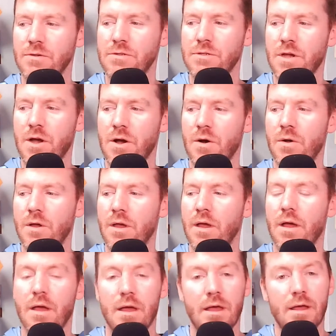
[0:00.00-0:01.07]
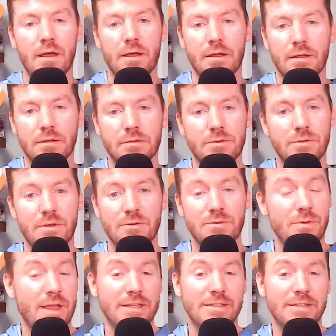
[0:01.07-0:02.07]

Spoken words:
So that's